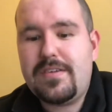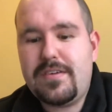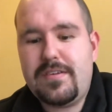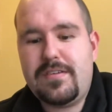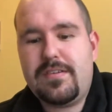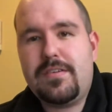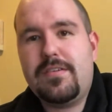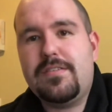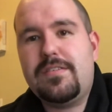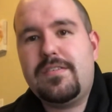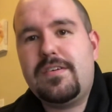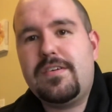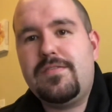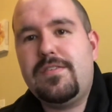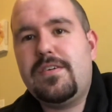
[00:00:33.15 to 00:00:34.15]
You can also
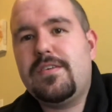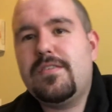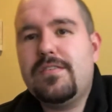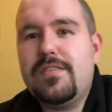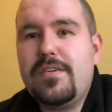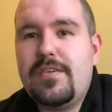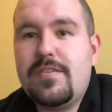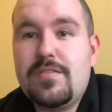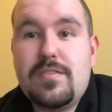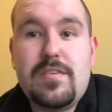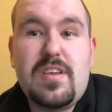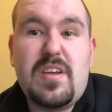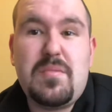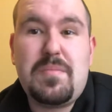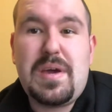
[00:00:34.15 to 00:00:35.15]
stick your finger in there.
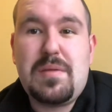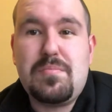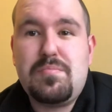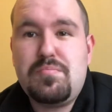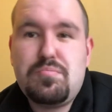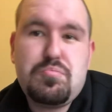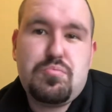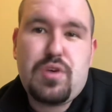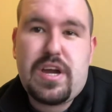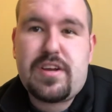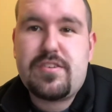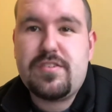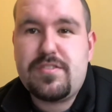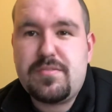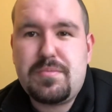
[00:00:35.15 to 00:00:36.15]
Not a bad
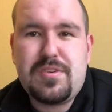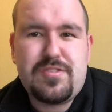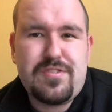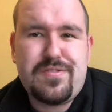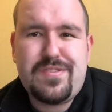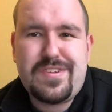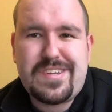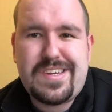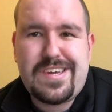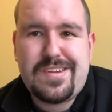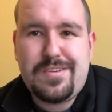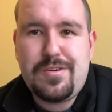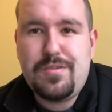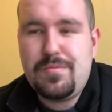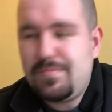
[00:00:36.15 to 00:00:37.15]
practice, especially if you're like at
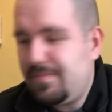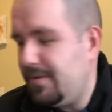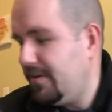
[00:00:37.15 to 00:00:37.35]
home.